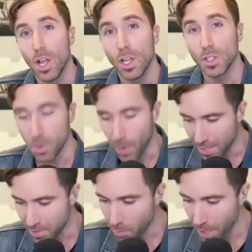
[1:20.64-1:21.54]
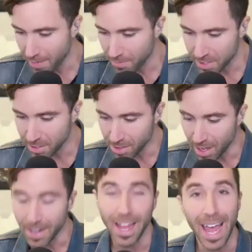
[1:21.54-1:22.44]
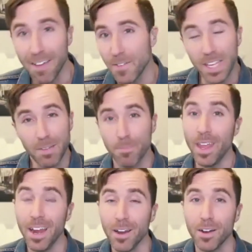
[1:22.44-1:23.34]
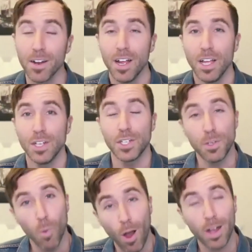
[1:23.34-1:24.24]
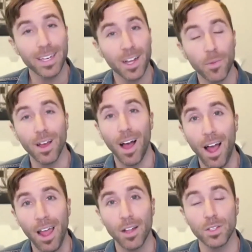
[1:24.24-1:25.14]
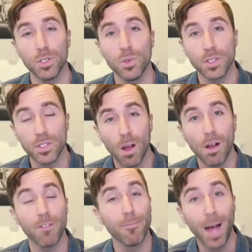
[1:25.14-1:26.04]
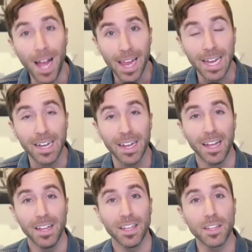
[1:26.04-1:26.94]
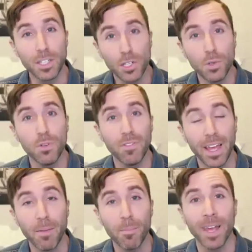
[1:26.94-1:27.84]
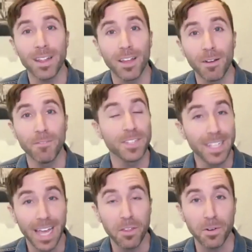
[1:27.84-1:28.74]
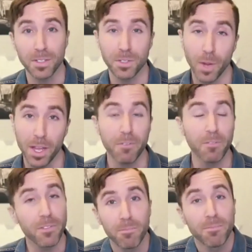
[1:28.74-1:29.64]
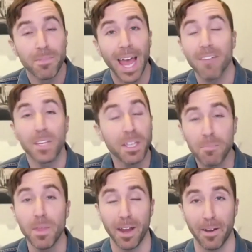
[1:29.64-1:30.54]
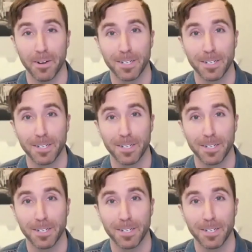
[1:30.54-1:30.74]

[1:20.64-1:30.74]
So as a way of still kind of having him there, she walked down the aisle to a song of mine that the two of them had loved together as a way of having him there.